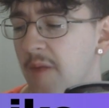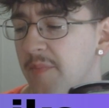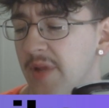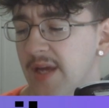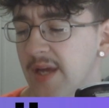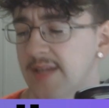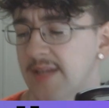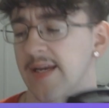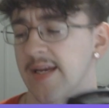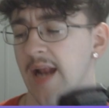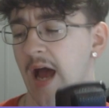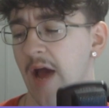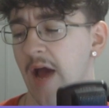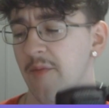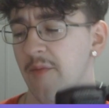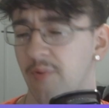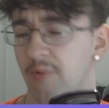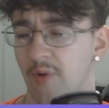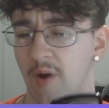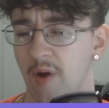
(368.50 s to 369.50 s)
like I said, I
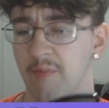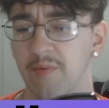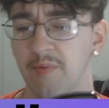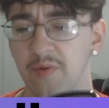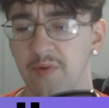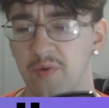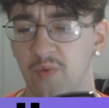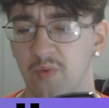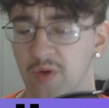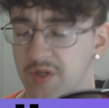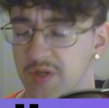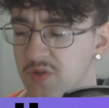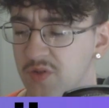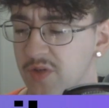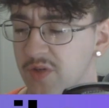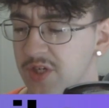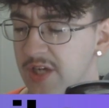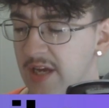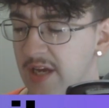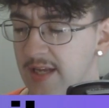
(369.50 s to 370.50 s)
probably would want to
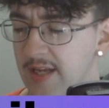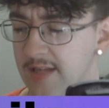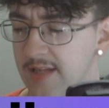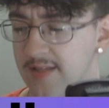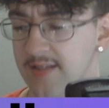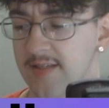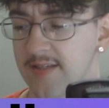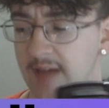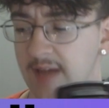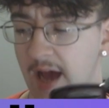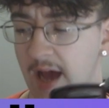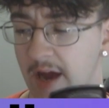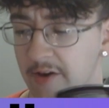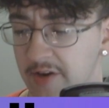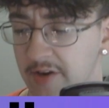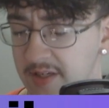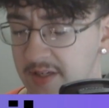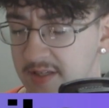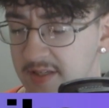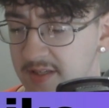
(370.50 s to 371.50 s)
switch out that
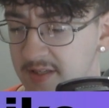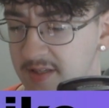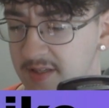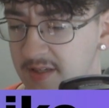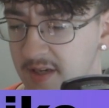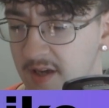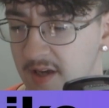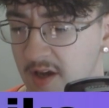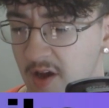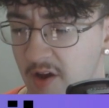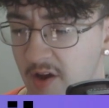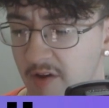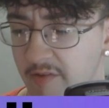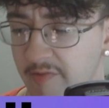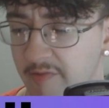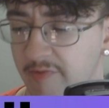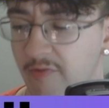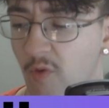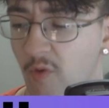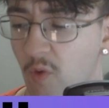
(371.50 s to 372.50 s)
Cyrus
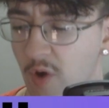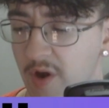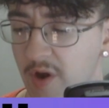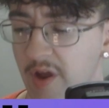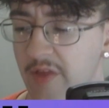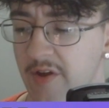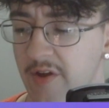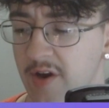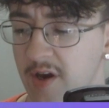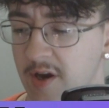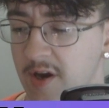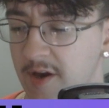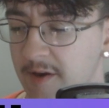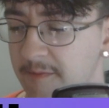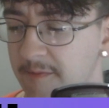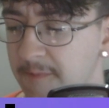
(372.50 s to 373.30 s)
for another.